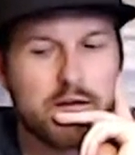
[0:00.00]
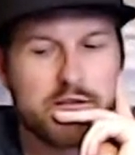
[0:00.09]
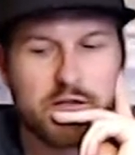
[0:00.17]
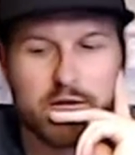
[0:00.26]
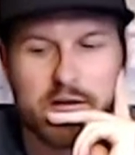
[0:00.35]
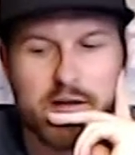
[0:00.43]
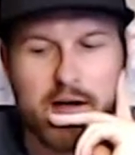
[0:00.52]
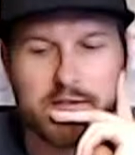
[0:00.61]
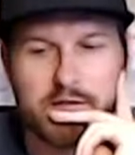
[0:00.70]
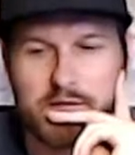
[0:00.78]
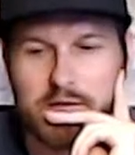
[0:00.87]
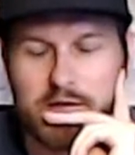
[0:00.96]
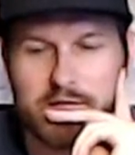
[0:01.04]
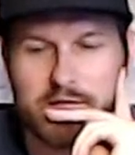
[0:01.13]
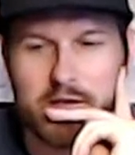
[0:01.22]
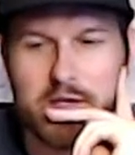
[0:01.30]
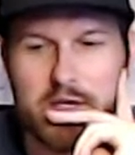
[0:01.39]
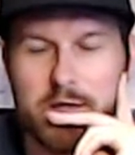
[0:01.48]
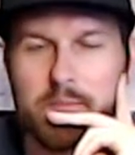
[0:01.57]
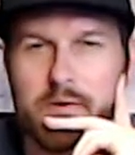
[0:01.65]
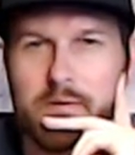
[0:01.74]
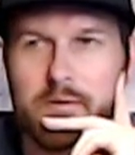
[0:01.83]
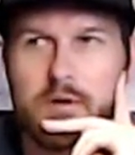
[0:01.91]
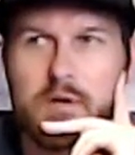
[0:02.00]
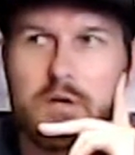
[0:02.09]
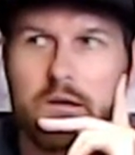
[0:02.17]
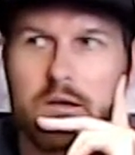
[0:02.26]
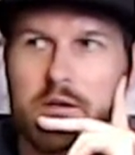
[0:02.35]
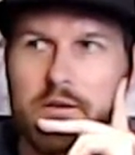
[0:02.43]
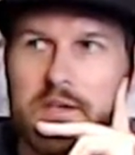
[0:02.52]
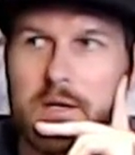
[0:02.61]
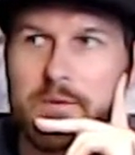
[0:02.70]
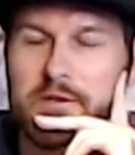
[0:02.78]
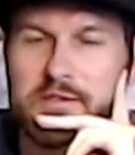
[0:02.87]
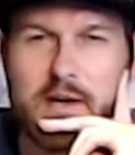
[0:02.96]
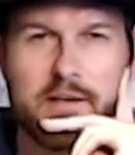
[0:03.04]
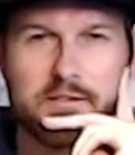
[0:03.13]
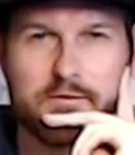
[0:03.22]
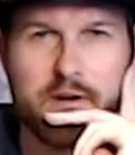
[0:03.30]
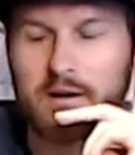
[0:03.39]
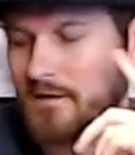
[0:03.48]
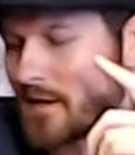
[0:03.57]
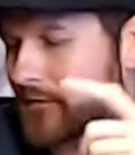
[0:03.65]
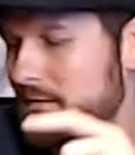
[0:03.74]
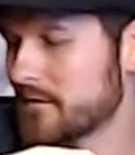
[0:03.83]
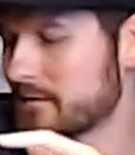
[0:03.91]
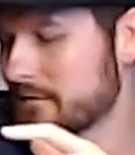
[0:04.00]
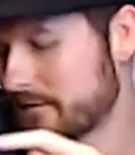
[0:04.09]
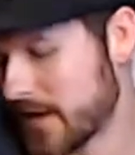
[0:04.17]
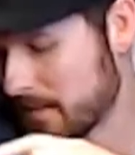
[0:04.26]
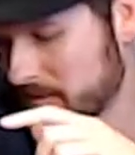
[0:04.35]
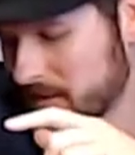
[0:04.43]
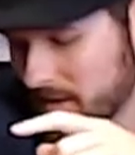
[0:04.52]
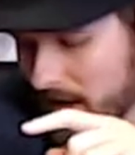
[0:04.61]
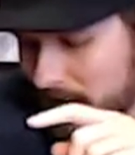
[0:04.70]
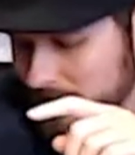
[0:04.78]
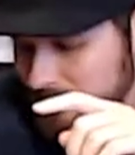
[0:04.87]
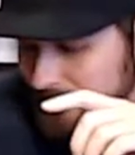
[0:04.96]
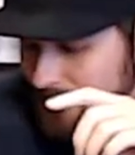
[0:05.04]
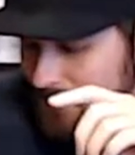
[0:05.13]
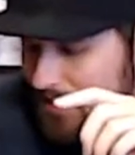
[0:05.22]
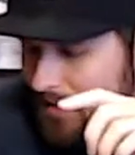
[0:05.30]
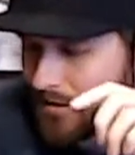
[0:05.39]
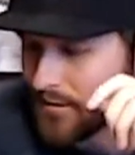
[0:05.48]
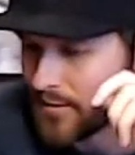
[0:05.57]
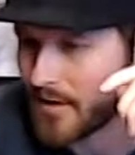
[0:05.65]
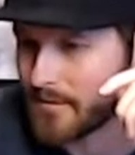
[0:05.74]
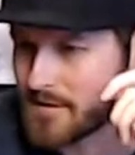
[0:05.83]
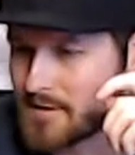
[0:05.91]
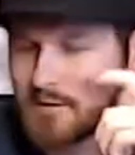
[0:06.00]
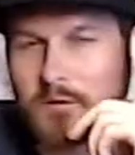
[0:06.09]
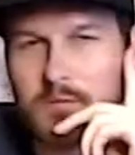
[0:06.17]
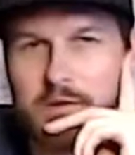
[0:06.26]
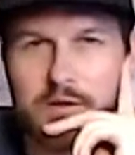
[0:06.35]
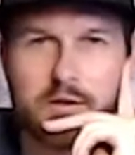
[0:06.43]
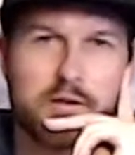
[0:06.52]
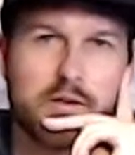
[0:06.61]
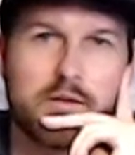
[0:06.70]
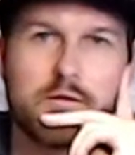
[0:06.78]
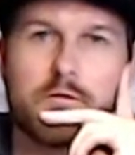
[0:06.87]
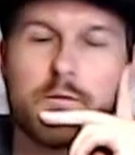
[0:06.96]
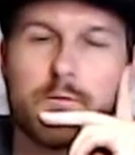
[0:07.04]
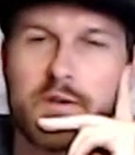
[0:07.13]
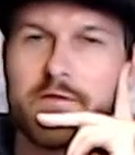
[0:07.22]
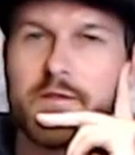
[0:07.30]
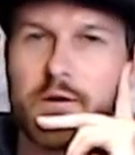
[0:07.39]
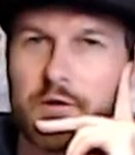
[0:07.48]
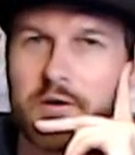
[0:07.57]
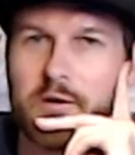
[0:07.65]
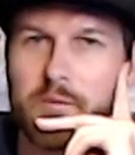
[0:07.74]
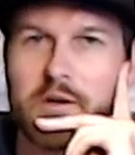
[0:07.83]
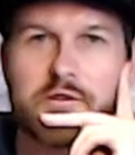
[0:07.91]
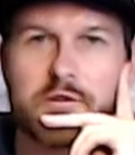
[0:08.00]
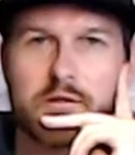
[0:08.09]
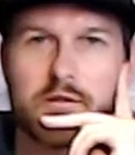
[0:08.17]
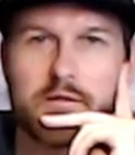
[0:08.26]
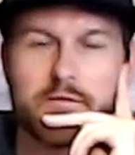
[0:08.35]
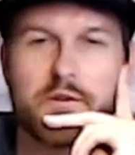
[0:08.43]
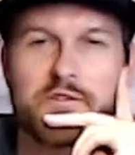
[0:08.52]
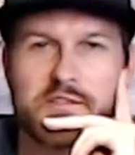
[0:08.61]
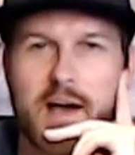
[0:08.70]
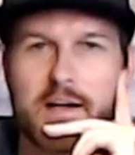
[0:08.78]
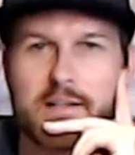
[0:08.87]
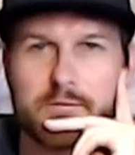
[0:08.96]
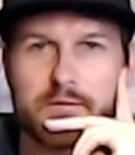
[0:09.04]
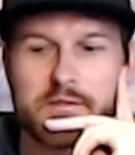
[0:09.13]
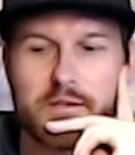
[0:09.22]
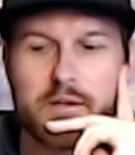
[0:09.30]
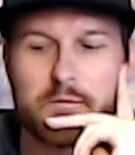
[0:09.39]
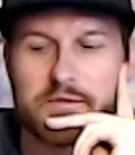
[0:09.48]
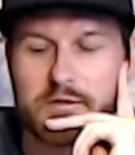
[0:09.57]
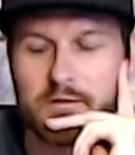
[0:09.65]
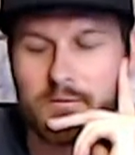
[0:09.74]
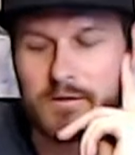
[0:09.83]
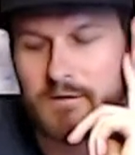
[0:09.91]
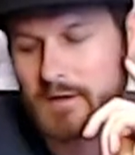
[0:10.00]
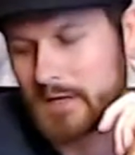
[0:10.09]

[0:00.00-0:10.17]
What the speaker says: casks just because they keep you know, they keep those casks around. I think for the family casks, you got to assume that they're going to do a refill. They're going to make sure that the first cask was a good one.